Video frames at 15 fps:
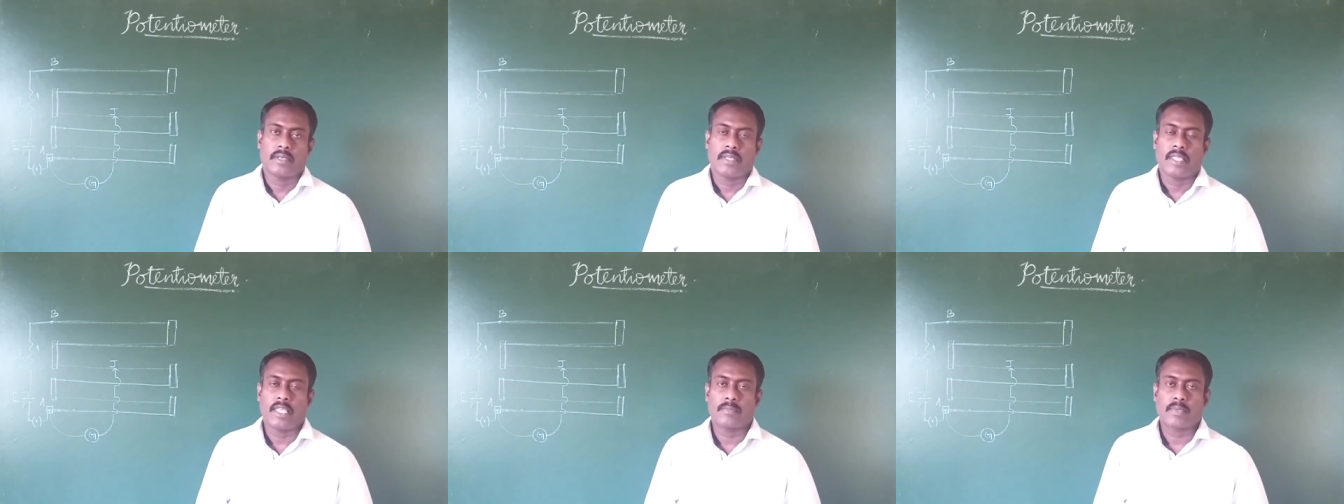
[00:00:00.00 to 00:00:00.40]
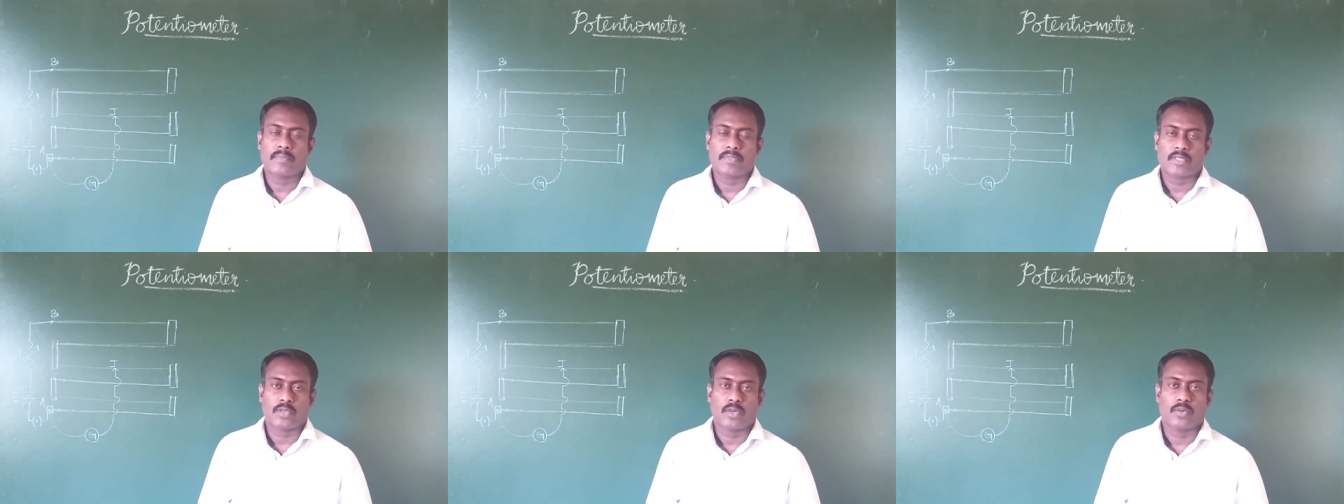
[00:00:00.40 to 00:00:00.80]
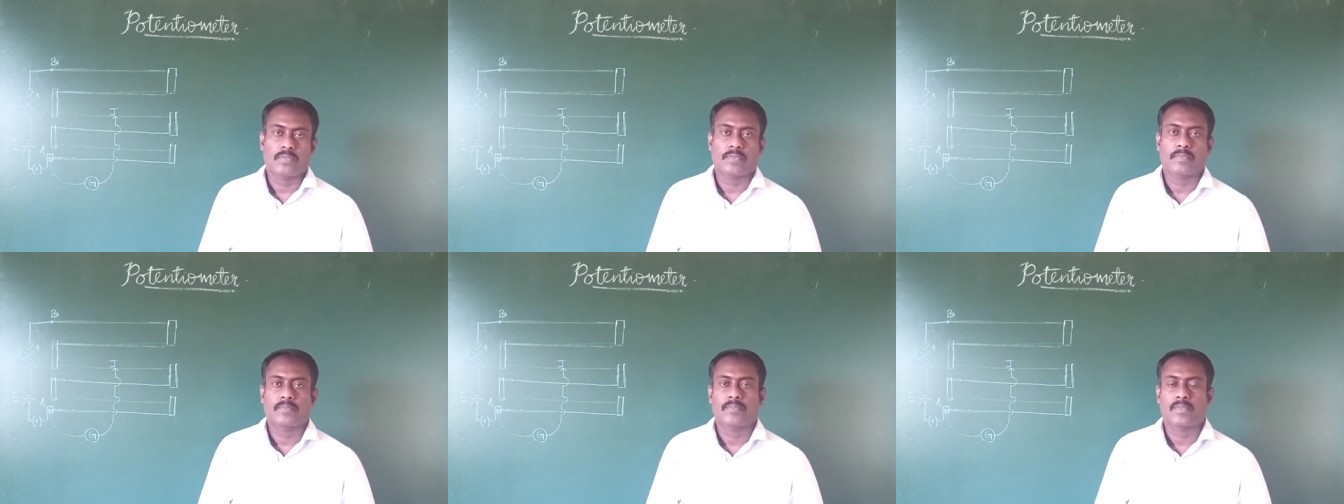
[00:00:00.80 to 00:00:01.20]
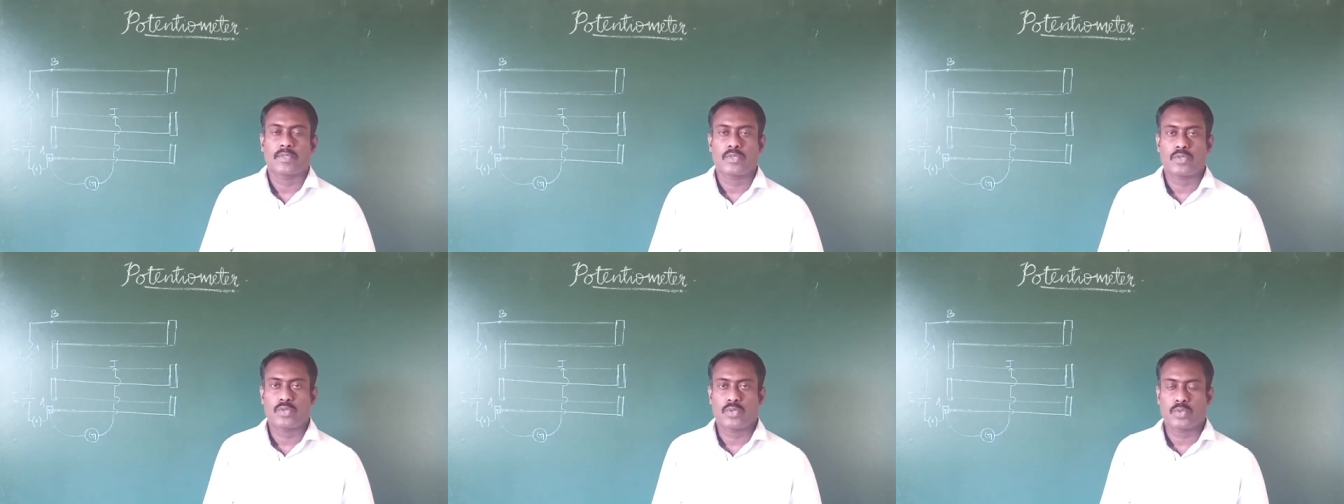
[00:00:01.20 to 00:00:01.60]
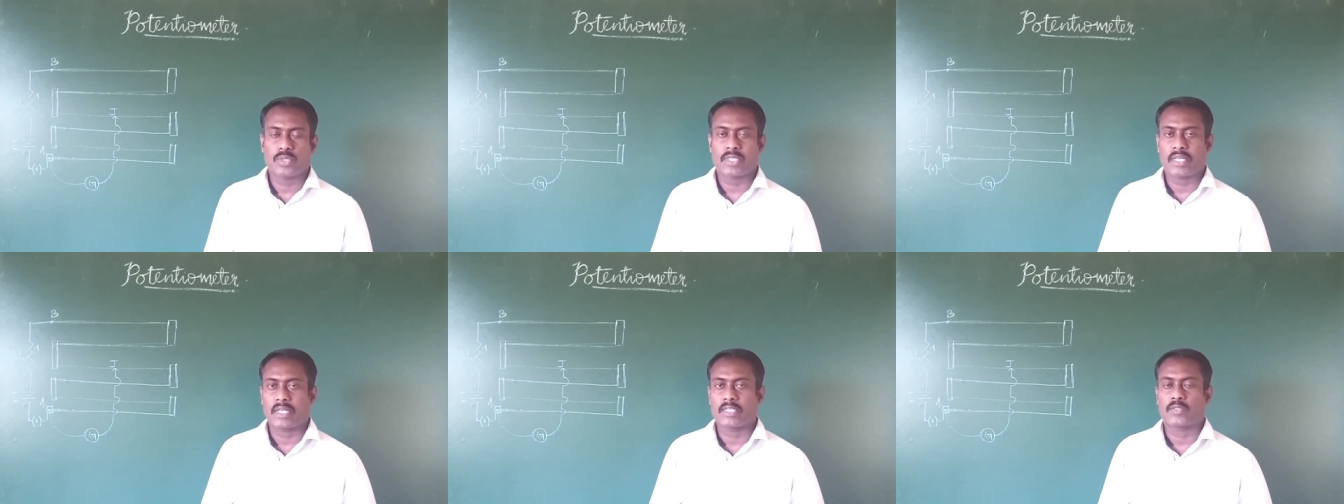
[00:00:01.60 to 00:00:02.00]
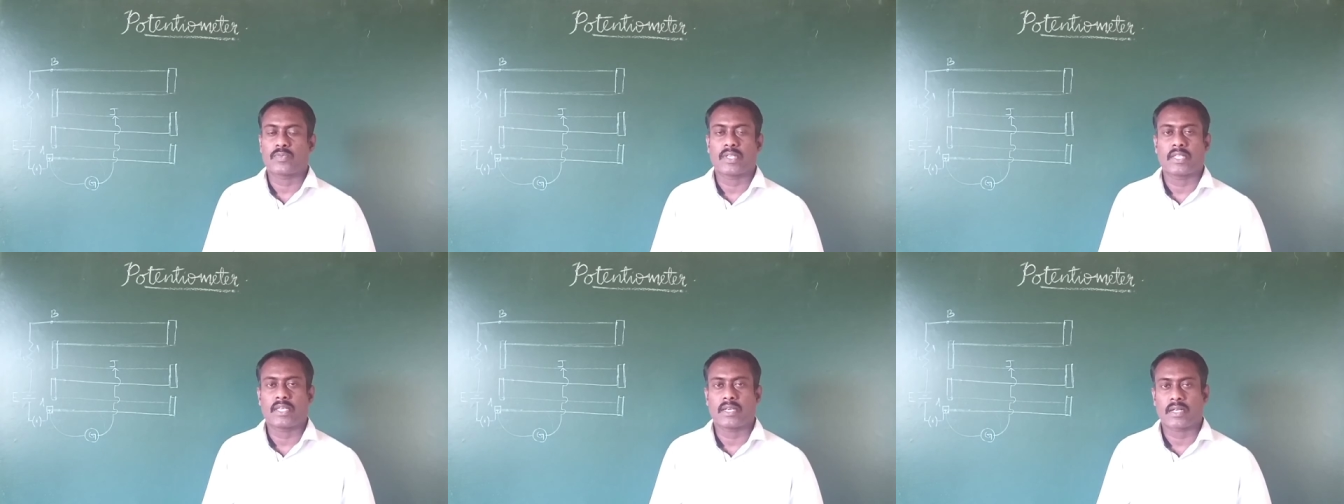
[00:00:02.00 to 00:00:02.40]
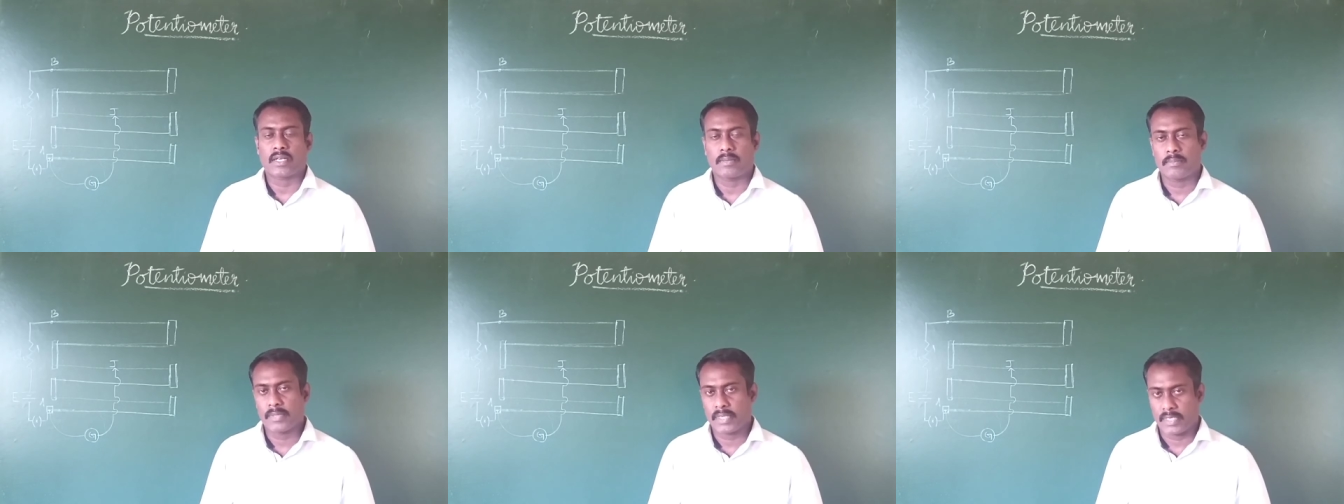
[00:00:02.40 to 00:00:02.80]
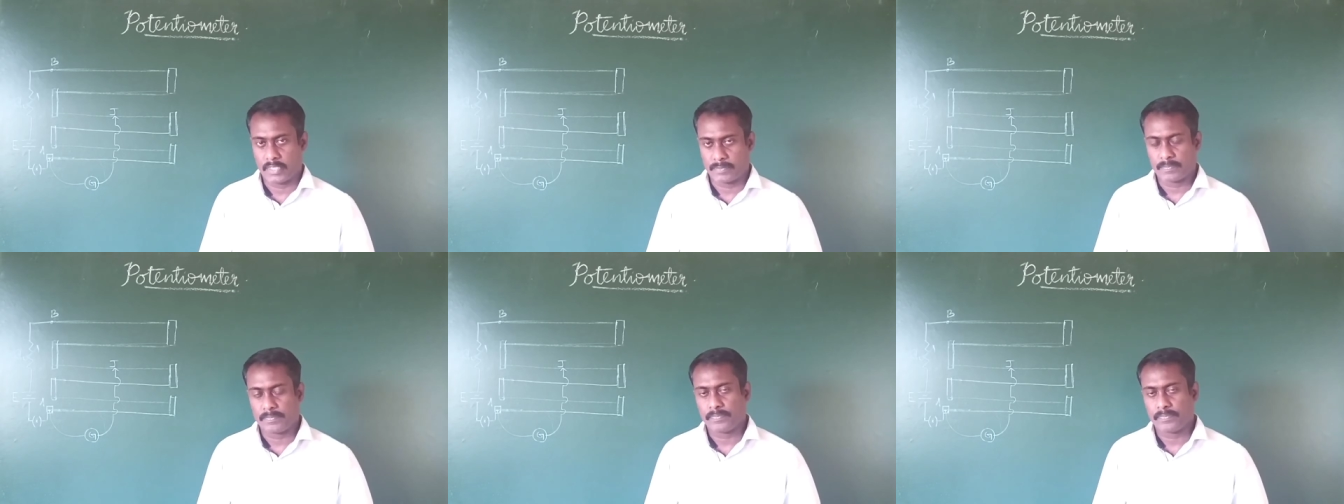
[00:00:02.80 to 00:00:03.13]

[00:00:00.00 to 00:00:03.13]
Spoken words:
EMFs of two cells when they are compared.